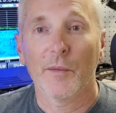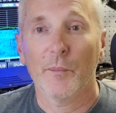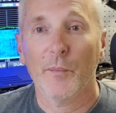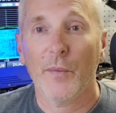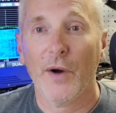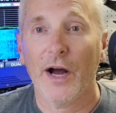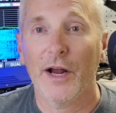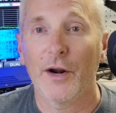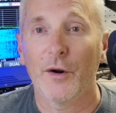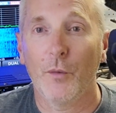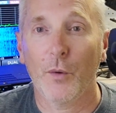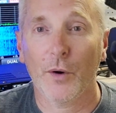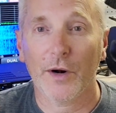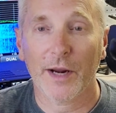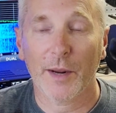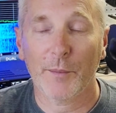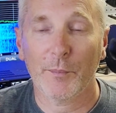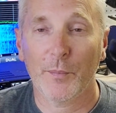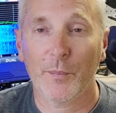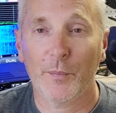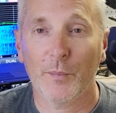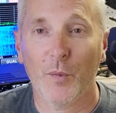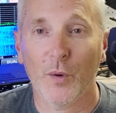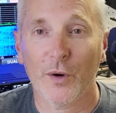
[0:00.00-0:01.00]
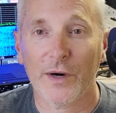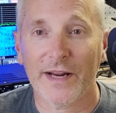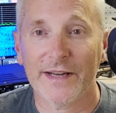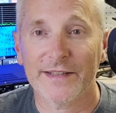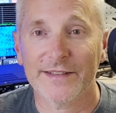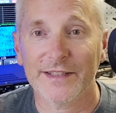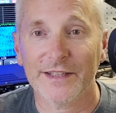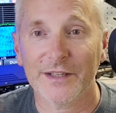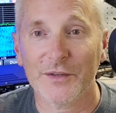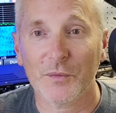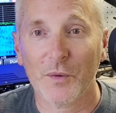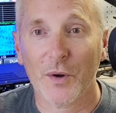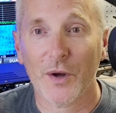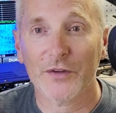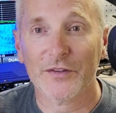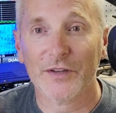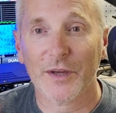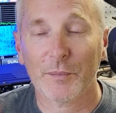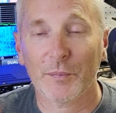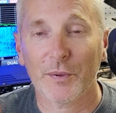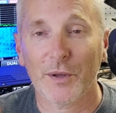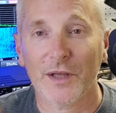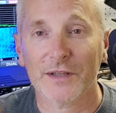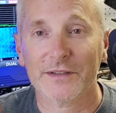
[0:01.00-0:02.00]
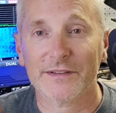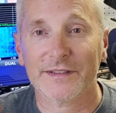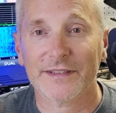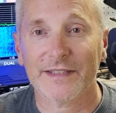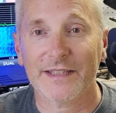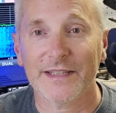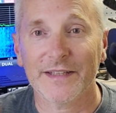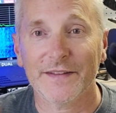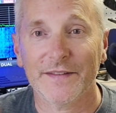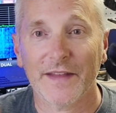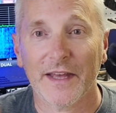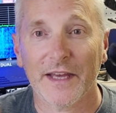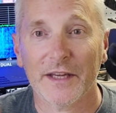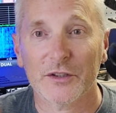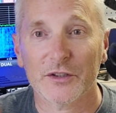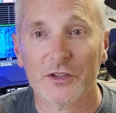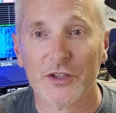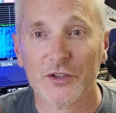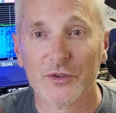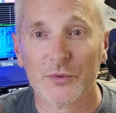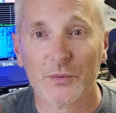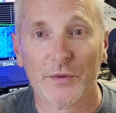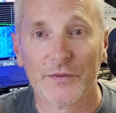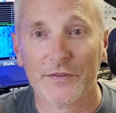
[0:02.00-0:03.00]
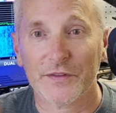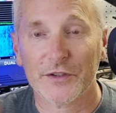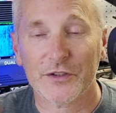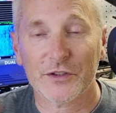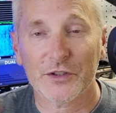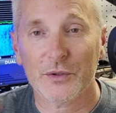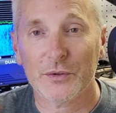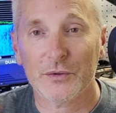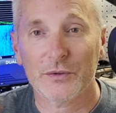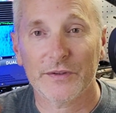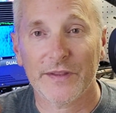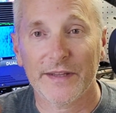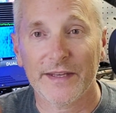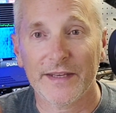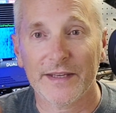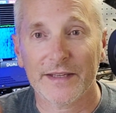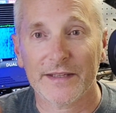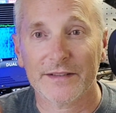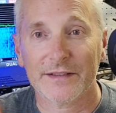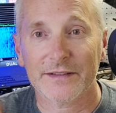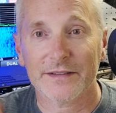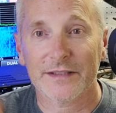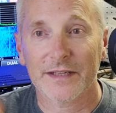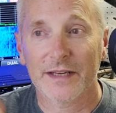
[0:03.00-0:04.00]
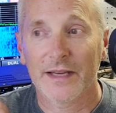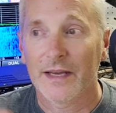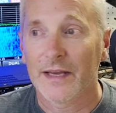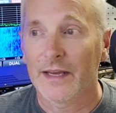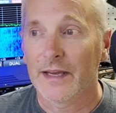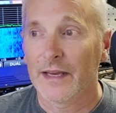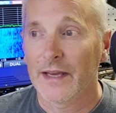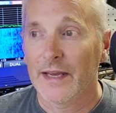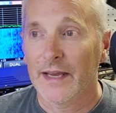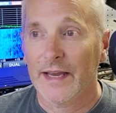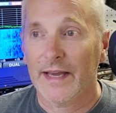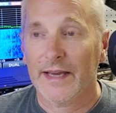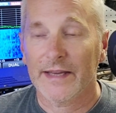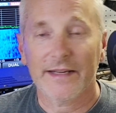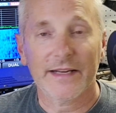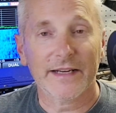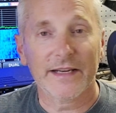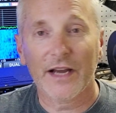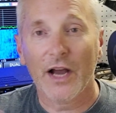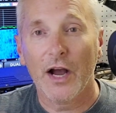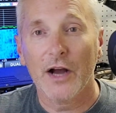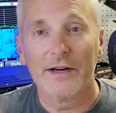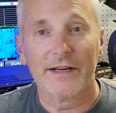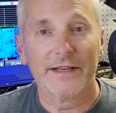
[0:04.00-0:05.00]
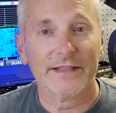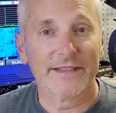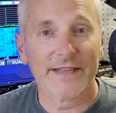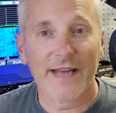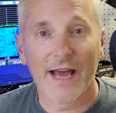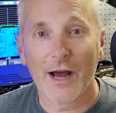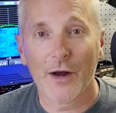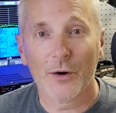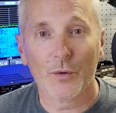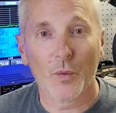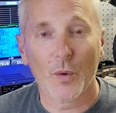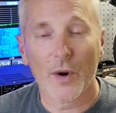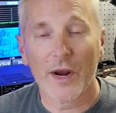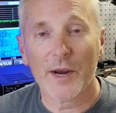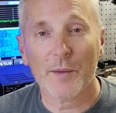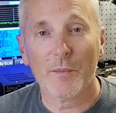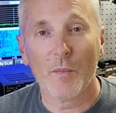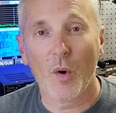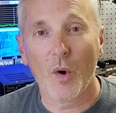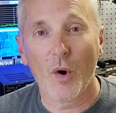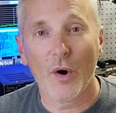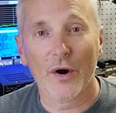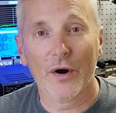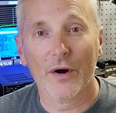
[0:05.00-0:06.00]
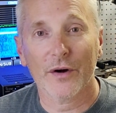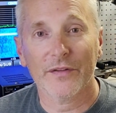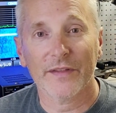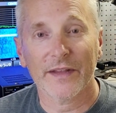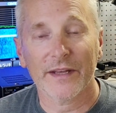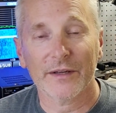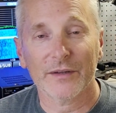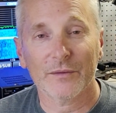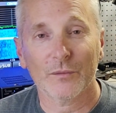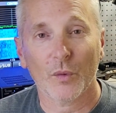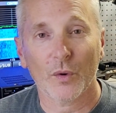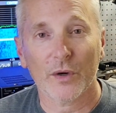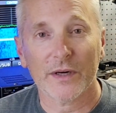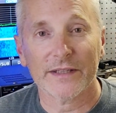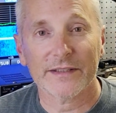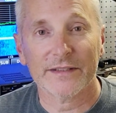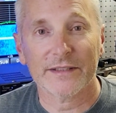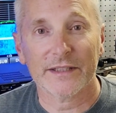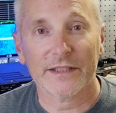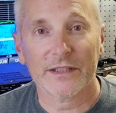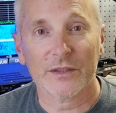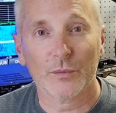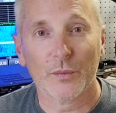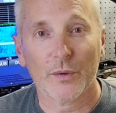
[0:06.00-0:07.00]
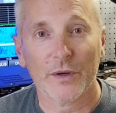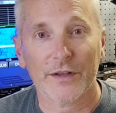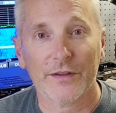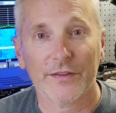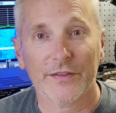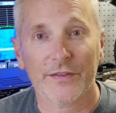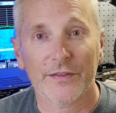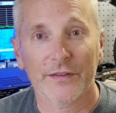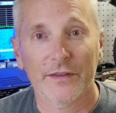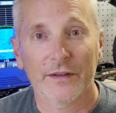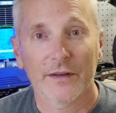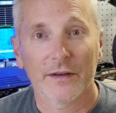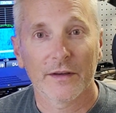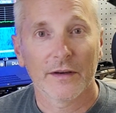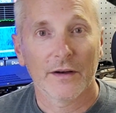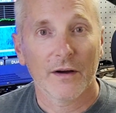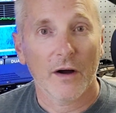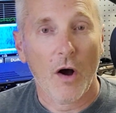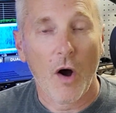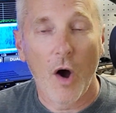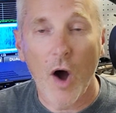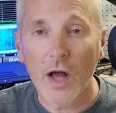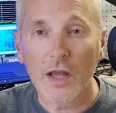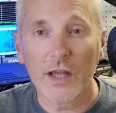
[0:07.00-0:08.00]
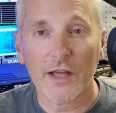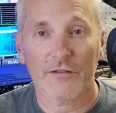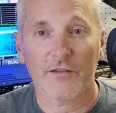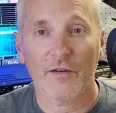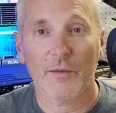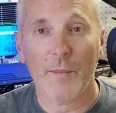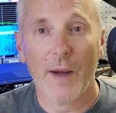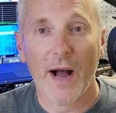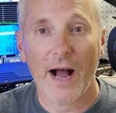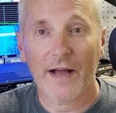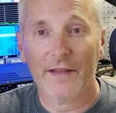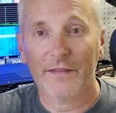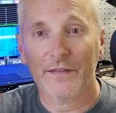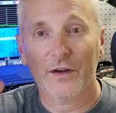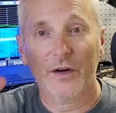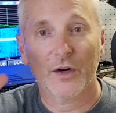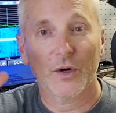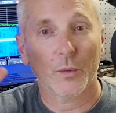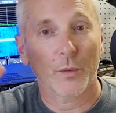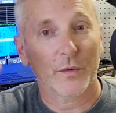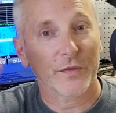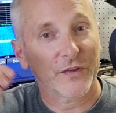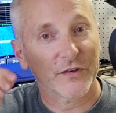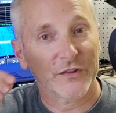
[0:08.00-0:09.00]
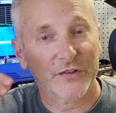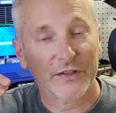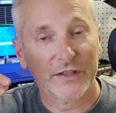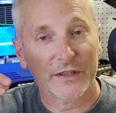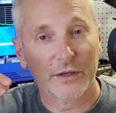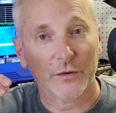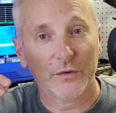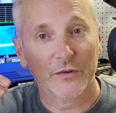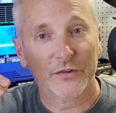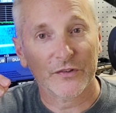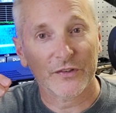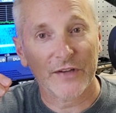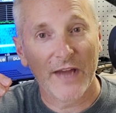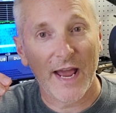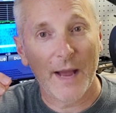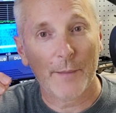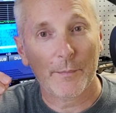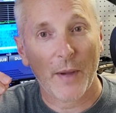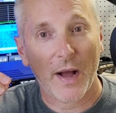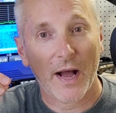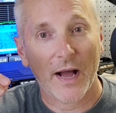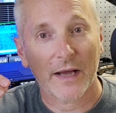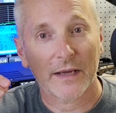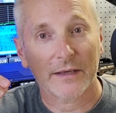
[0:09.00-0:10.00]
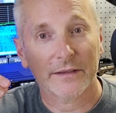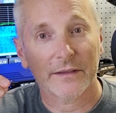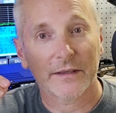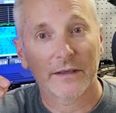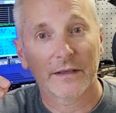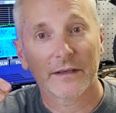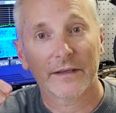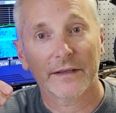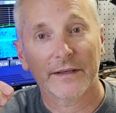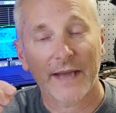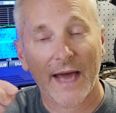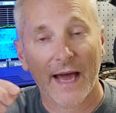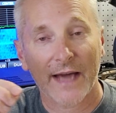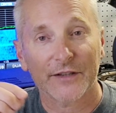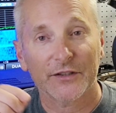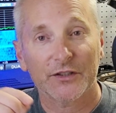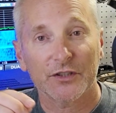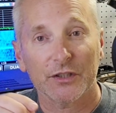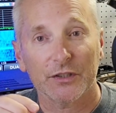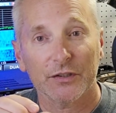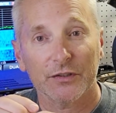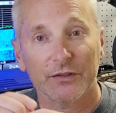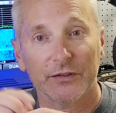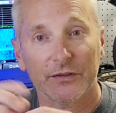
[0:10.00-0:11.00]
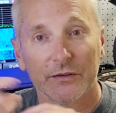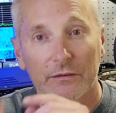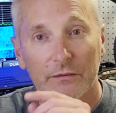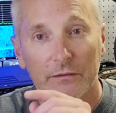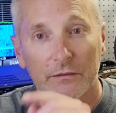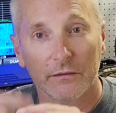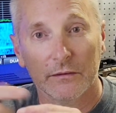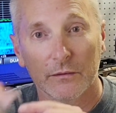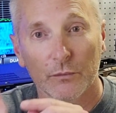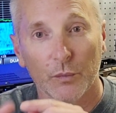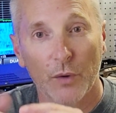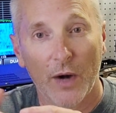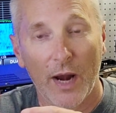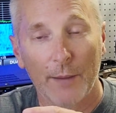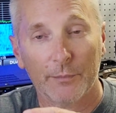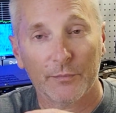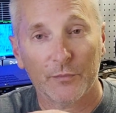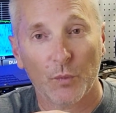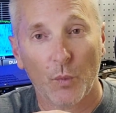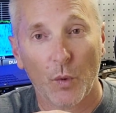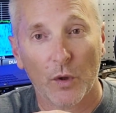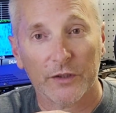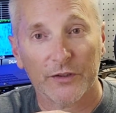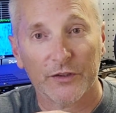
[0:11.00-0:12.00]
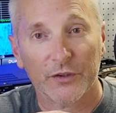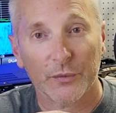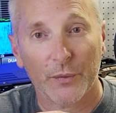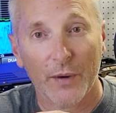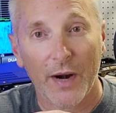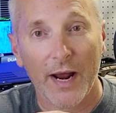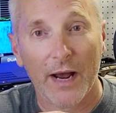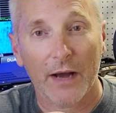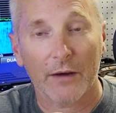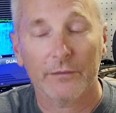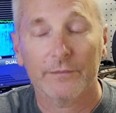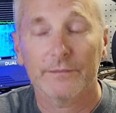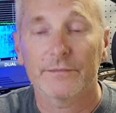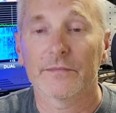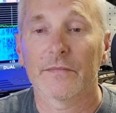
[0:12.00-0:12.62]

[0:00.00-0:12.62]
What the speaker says: But what I did was I plugged it in then just with the 2 things, and it cut it down way more than what it did with all of them on there with a single snap-on, not just wrapped once around.